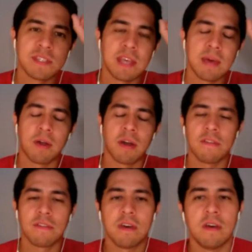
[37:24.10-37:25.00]
that part
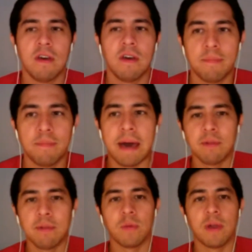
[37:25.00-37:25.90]
of the
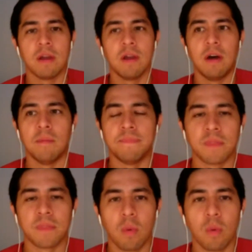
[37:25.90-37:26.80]
Bible
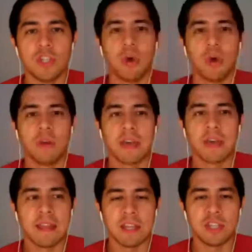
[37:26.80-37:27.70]
where Jonah got
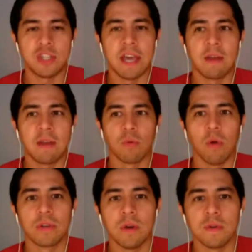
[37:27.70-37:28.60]
on that giant
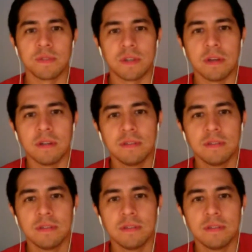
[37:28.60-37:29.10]
roller coaster.